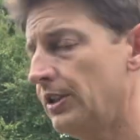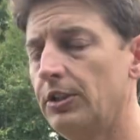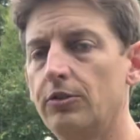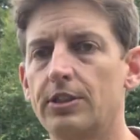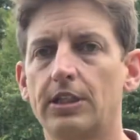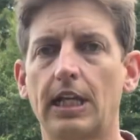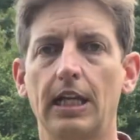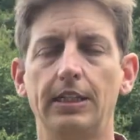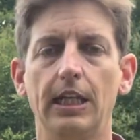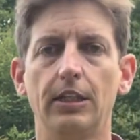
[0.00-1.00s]
to do is just kind
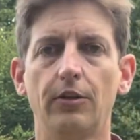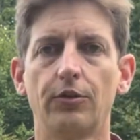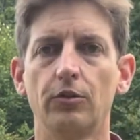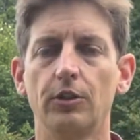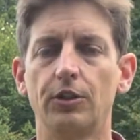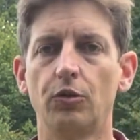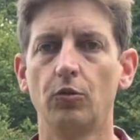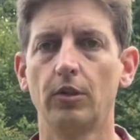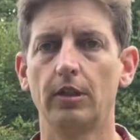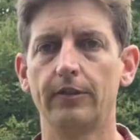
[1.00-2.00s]
of take you through a
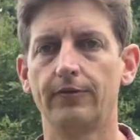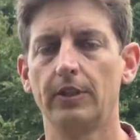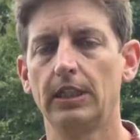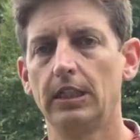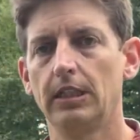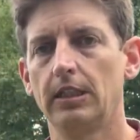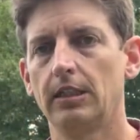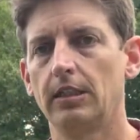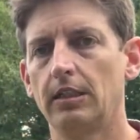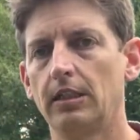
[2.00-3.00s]
tour
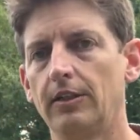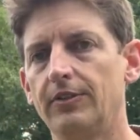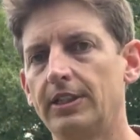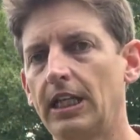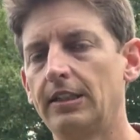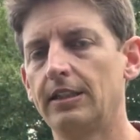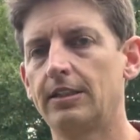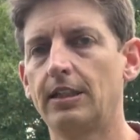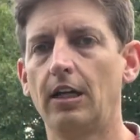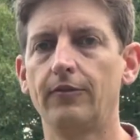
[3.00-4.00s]
of the tent
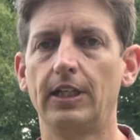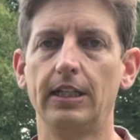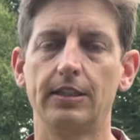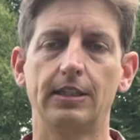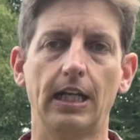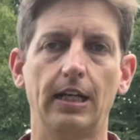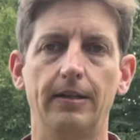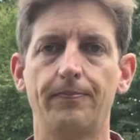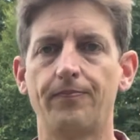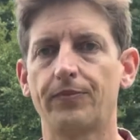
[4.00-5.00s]
itself, get it set
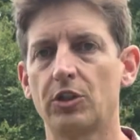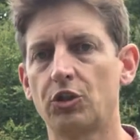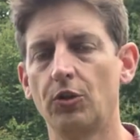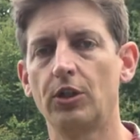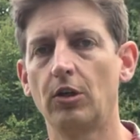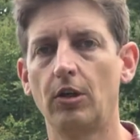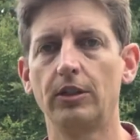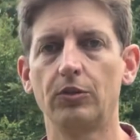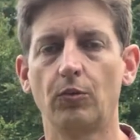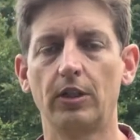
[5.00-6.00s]
up, show you all
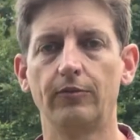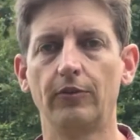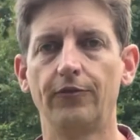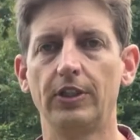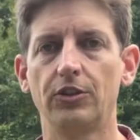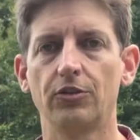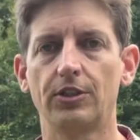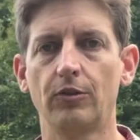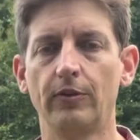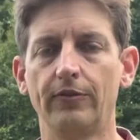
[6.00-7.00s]
these wonderful features
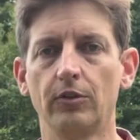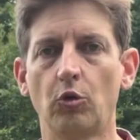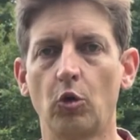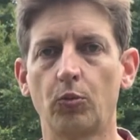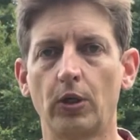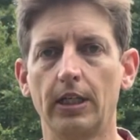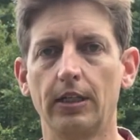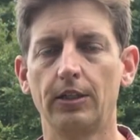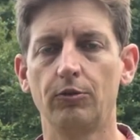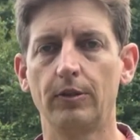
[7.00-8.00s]
that we've incorporated
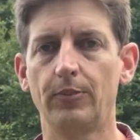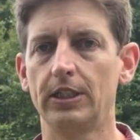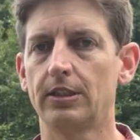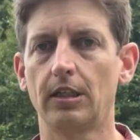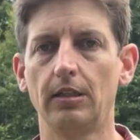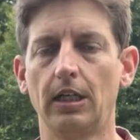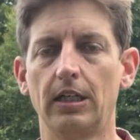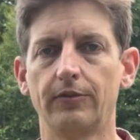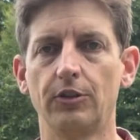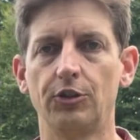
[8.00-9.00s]
into it based on a lot
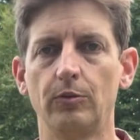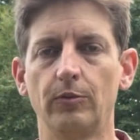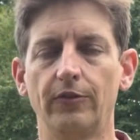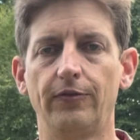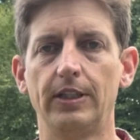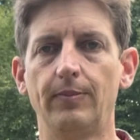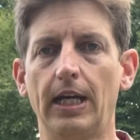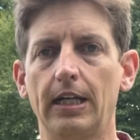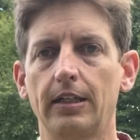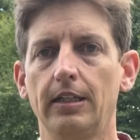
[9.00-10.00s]
of consumer
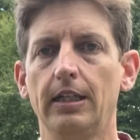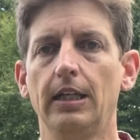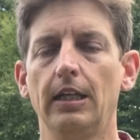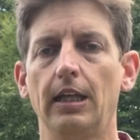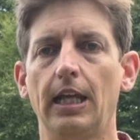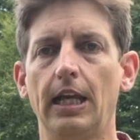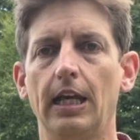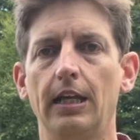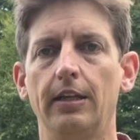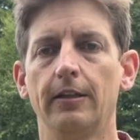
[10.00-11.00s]
feedback.
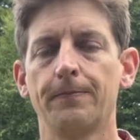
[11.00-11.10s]
And